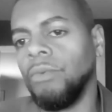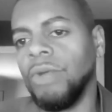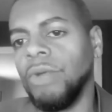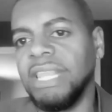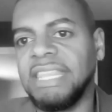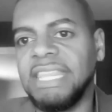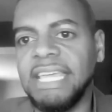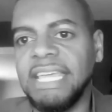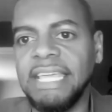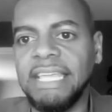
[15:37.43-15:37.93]

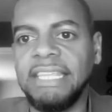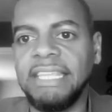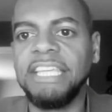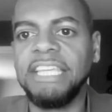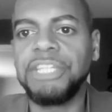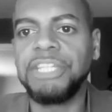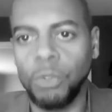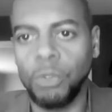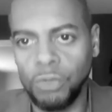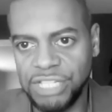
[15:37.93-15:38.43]
with the
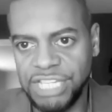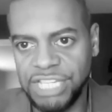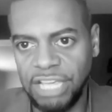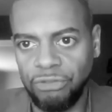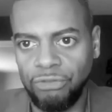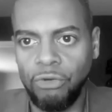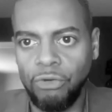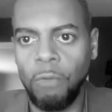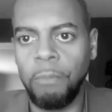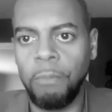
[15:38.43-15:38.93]
digital
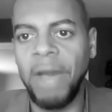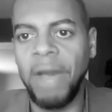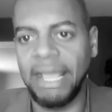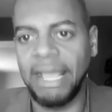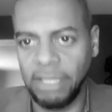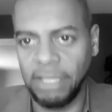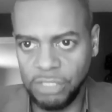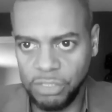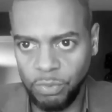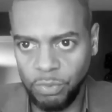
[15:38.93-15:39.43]
central
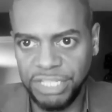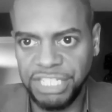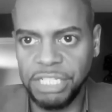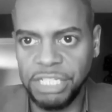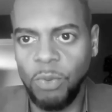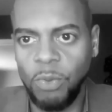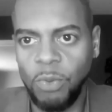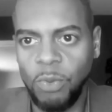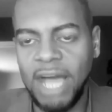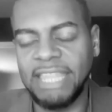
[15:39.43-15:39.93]
banks,
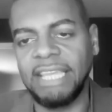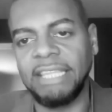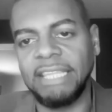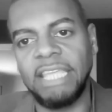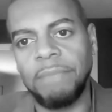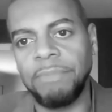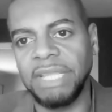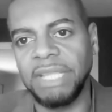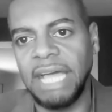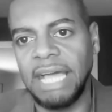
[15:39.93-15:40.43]
which is why
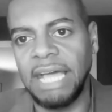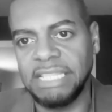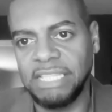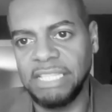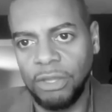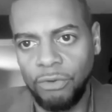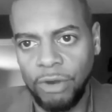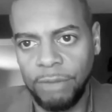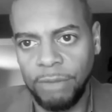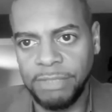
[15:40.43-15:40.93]
they're
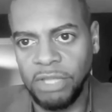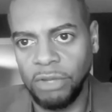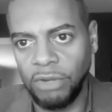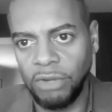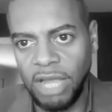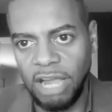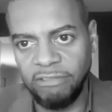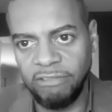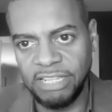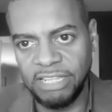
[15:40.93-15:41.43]
demonizing
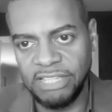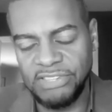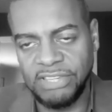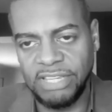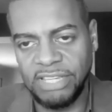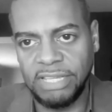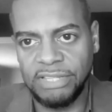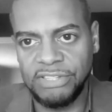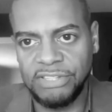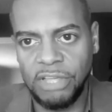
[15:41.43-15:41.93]

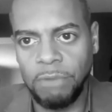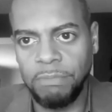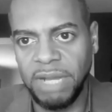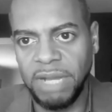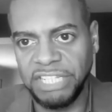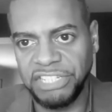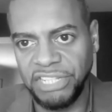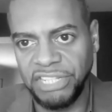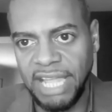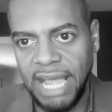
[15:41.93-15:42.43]
cryptocurrency so
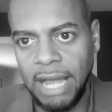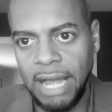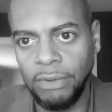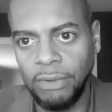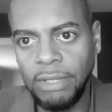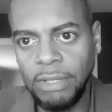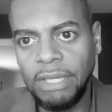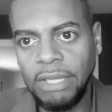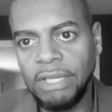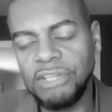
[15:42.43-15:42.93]
much
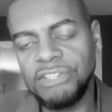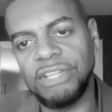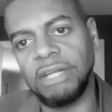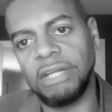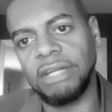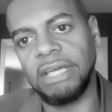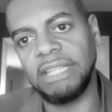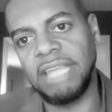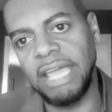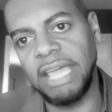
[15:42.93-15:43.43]
now,
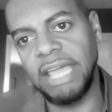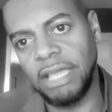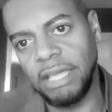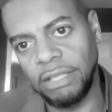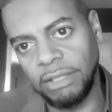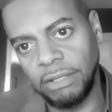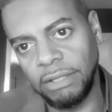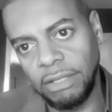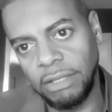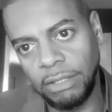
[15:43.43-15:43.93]
so that they
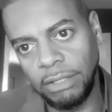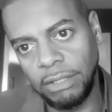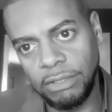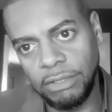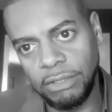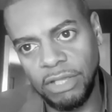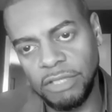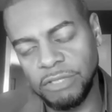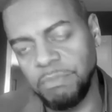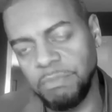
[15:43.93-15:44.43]
can,
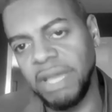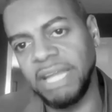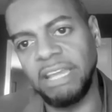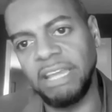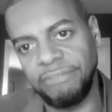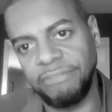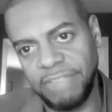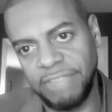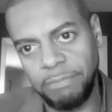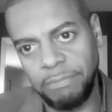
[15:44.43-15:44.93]
as
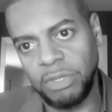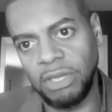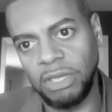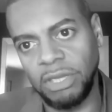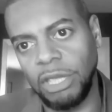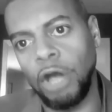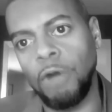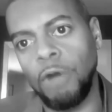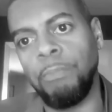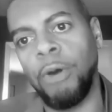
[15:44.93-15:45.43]
many of them
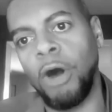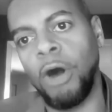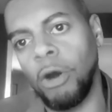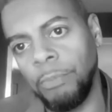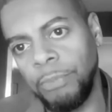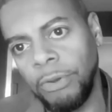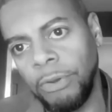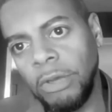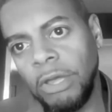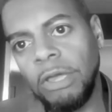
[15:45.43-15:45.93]
can go
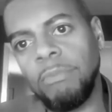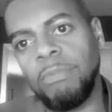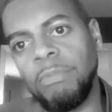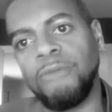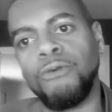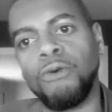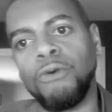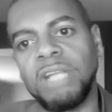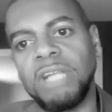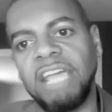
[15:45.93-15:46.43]
pop
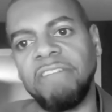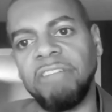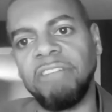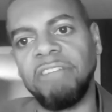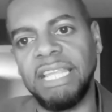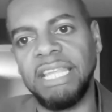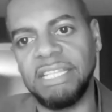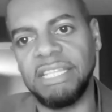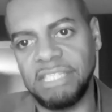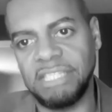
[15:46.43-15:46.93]
before they
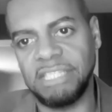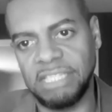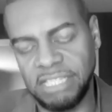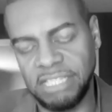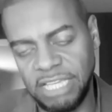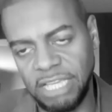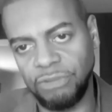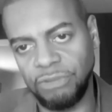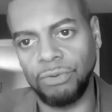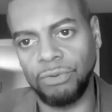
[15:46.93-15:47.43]
release
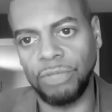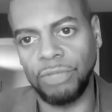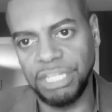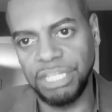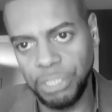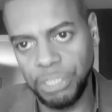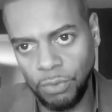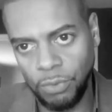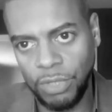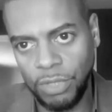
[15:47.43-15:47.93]
the central
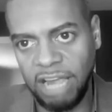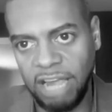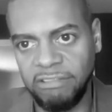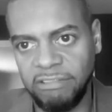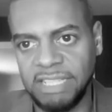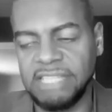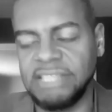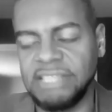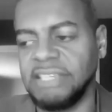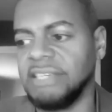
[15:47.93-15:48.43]
digital
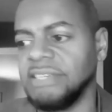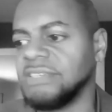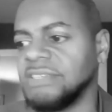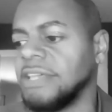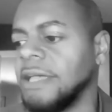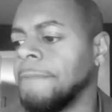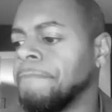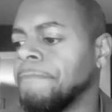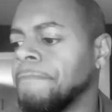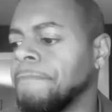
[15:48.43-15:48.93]

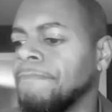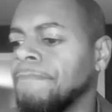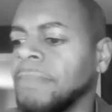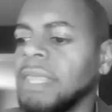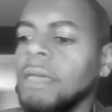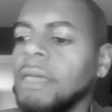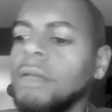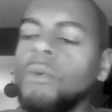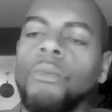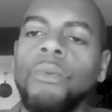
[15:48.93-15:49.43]
currencies,
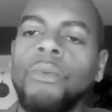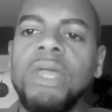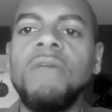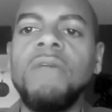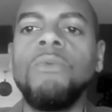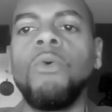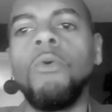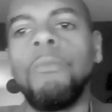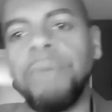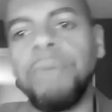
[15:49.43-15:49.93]

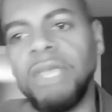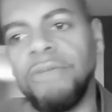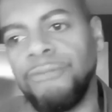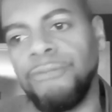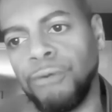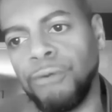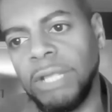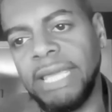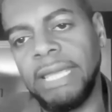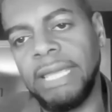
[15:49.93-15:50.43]
we will be
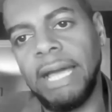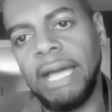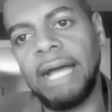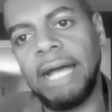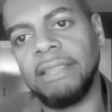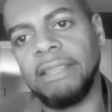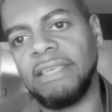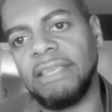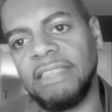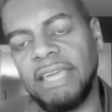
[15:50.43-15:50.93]
fully
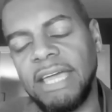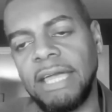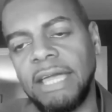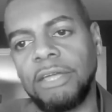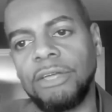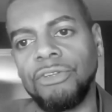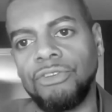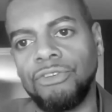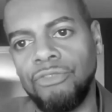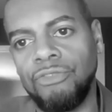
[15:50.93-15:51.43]
under their
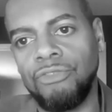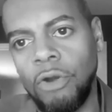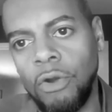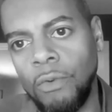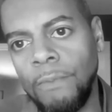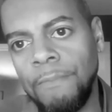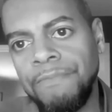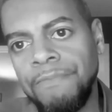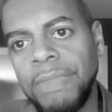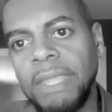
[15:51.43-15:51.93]

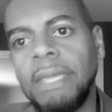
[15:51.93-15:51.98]
control.